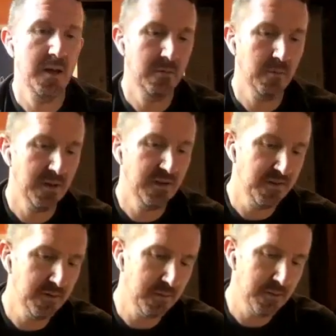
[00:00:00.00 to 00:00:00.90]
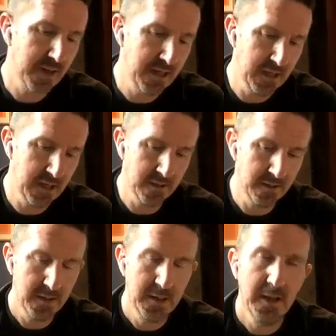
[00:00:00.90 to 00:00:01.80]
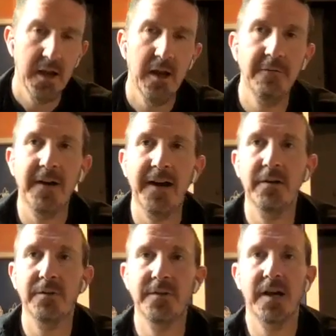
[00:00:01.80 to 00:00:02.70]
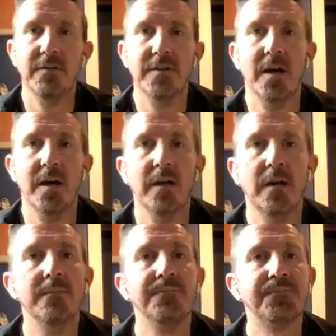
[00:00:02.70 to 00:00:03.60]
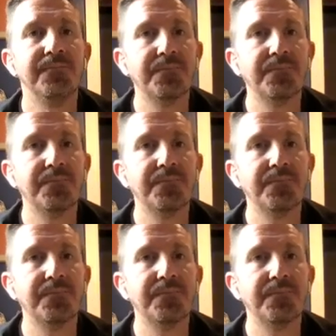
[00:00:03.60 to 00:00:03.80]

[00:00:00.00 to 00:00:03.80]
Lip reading: And once you are ready, a final down dog.